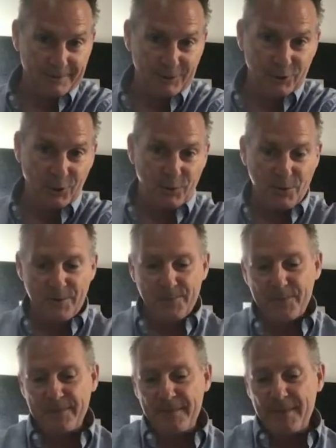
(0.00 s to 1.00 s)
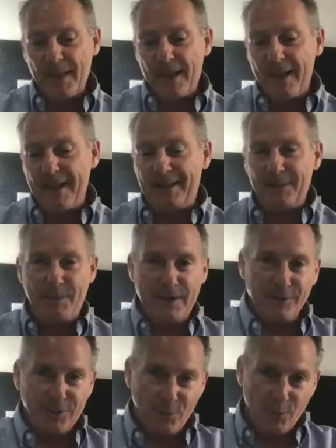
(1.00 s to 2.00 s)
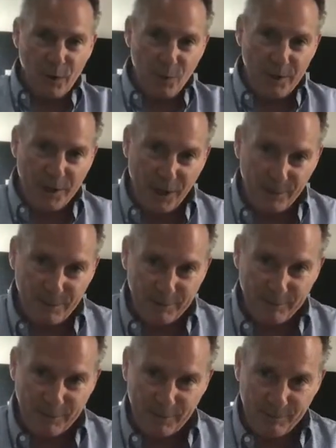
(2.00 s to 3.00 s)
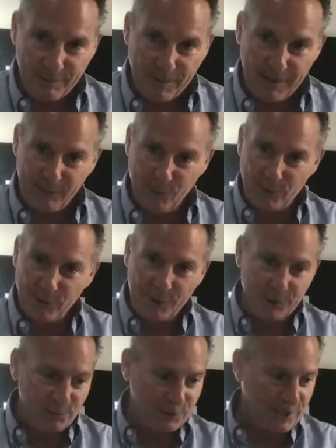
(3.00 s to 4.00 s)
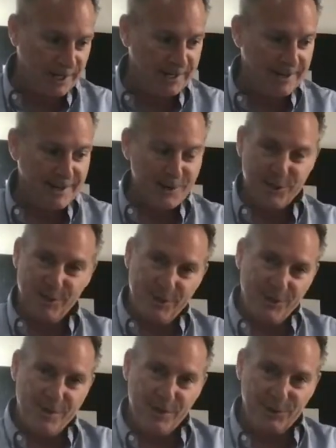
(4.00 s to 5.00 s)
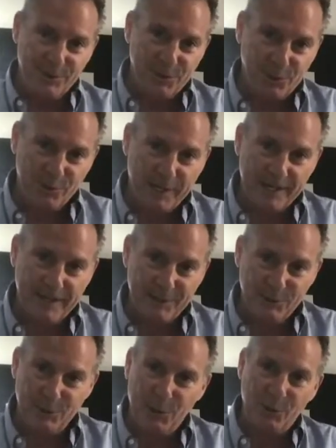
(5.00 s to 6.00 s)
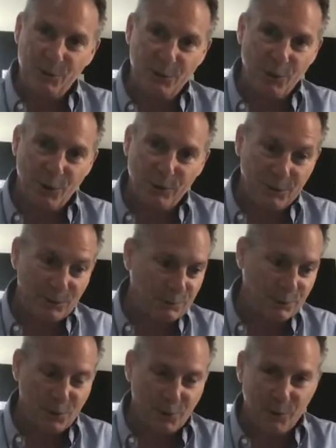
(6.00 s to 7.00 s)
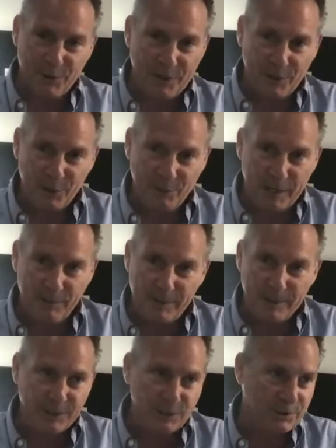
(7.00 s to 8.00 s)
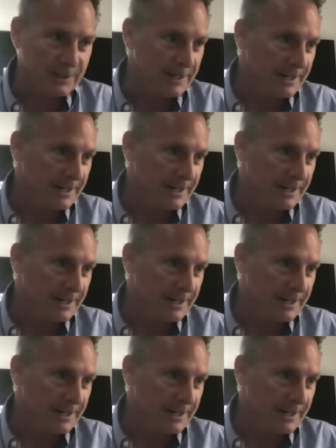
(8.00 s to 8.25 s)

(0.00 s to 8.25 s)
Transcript: So it depends on where we're coming from. And what Gunther was saying, you go out to the street and you talk to ordinary people and